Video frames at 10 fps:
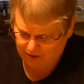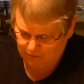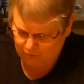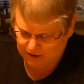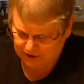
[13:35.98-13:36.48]

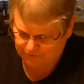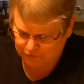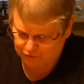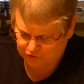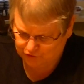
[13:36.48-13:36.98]
when I
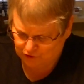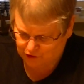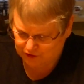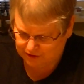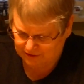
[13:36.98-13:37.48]
first
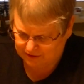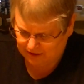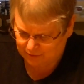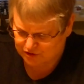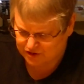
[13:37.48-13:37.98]
started,
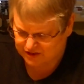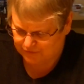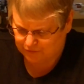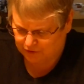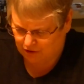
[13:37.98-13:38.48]
it was just
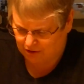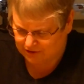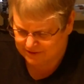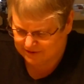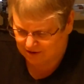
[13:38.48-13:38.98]
for the
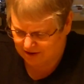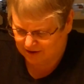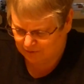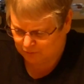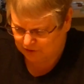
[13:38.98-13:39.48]
cardstock.
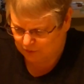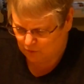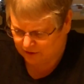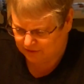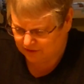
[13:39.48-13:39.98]
I really
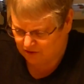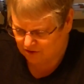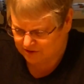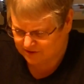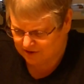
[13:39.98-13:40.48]
wanted the
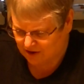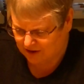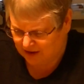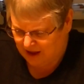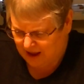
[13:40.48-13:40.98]

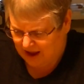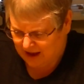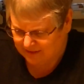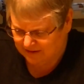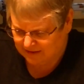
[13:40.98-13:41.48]
cardstock,
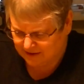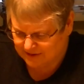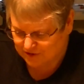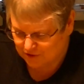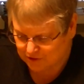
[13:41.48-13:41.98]
and then I
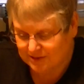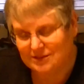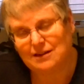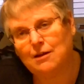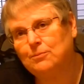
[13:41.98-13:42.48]
started
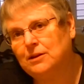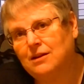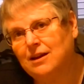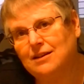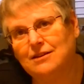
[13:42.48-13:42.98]
stamping.
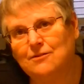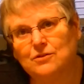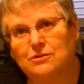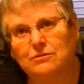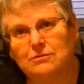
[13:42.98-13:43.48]
I had
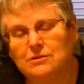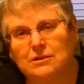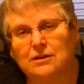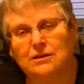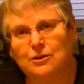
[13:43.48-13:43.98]
never
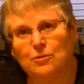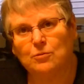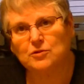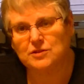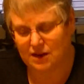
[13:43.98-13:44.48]
done any
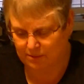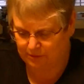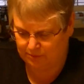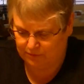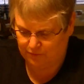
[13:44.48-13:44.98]
rubber
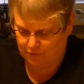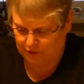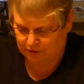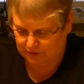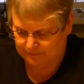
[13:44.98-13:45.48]
stamping
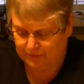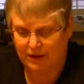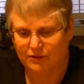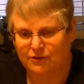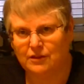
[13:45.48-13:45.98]
before,
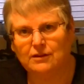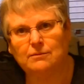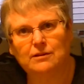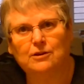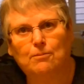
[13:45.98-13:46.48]
other
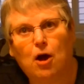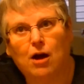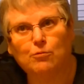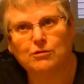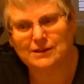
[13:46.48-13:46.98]
than little
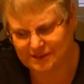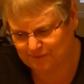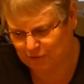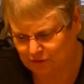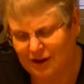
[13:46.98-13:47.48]
paw prints
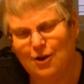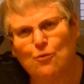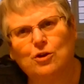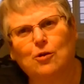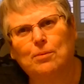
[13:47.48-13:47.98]
for
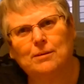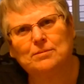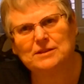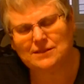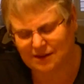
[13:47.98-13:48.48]
when our
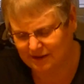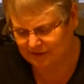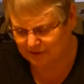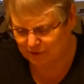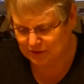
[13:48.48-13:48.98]
puppies signed
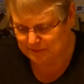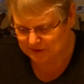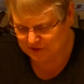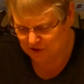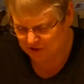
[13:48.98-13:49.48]
the
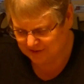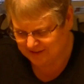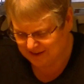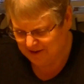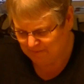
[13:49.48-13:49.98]
Christmas cards.